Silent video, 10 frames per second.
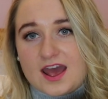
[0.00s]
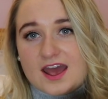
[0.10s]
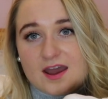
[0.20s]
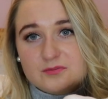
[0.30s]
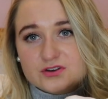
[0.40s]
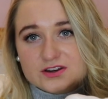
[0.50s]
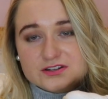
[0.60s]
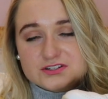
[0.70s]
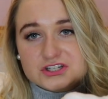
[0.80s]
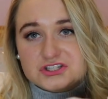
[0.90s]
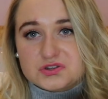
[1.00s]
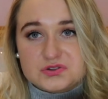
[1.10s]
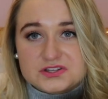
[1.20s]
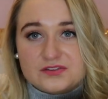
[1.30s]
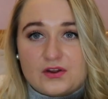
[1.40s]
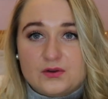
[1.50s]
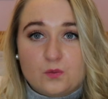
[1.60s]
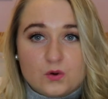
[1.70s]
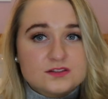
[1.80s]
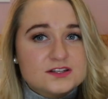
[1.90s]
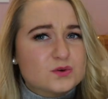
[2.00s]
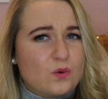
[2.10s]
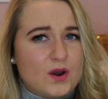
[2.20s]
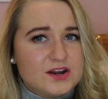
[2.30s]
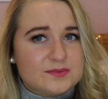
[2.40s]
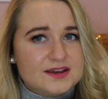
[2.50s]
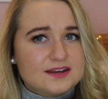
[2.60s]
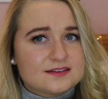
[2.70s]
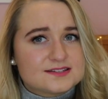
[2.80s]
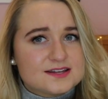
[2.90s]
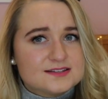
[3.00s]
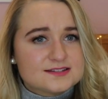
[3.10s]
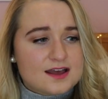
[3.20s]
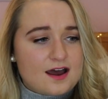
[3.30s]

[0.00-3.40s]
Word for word: Uh, I'm trying not to touch the soles because I've like worn these quite a bit since